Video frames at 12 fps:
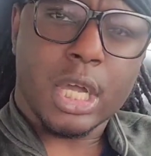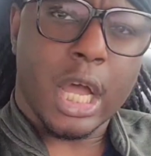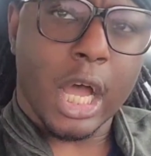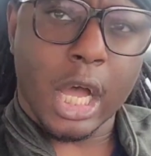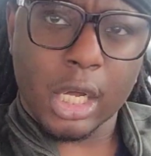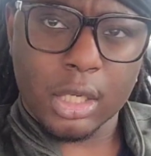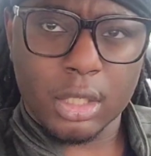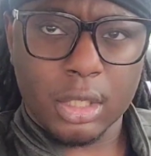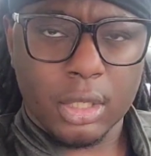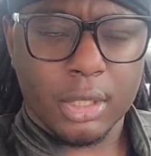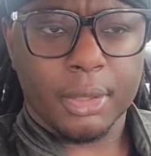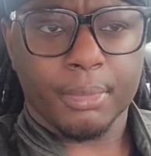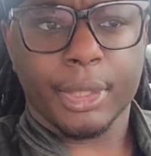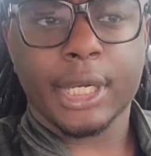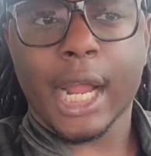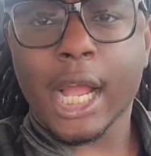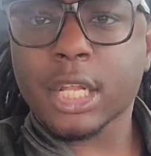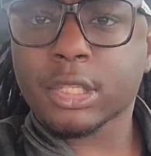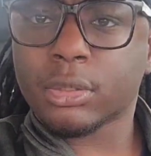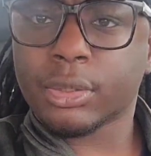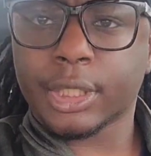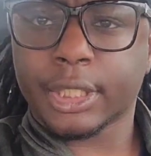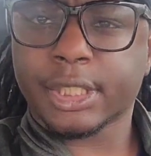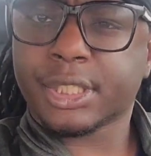But I got
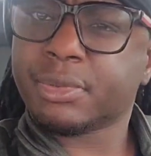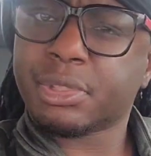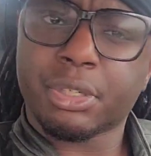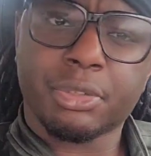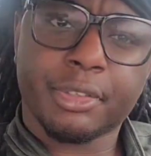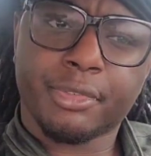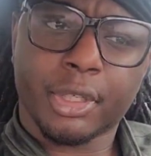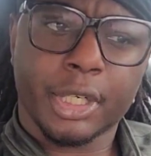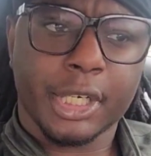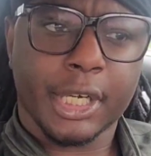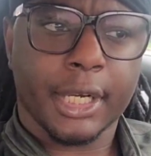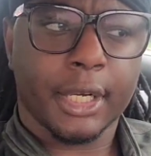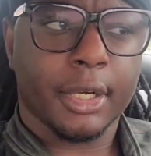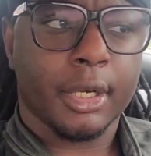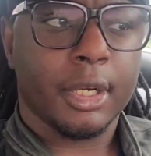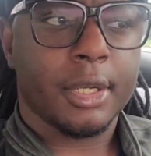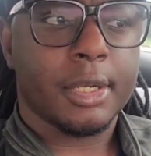through it. It was only for a year.